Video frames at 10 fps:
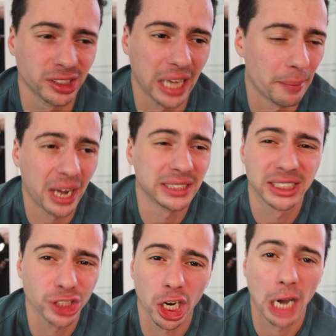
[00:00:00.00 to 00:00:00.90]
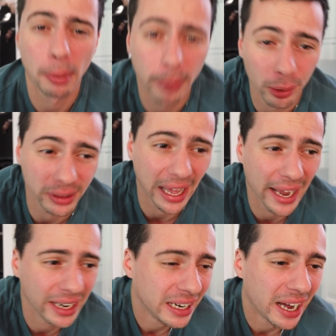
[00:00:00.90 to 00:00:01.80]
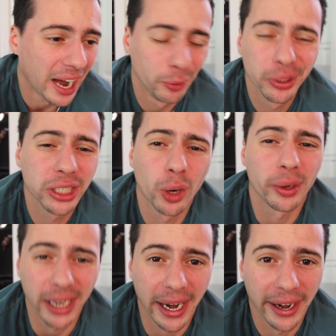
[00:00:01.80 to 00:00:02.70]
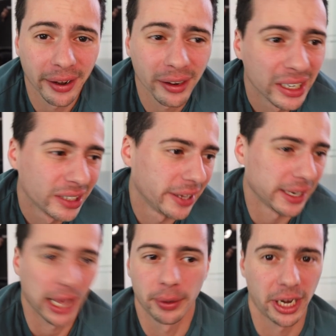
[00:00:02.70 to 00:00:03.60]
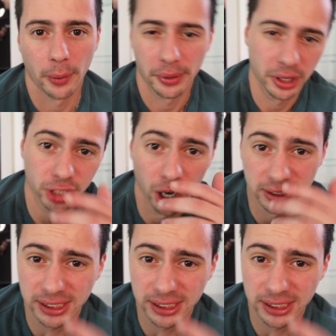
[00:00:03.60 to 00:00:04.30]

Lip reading: I'm not stuck up about that. I really don't care. Like, I don't care where the dog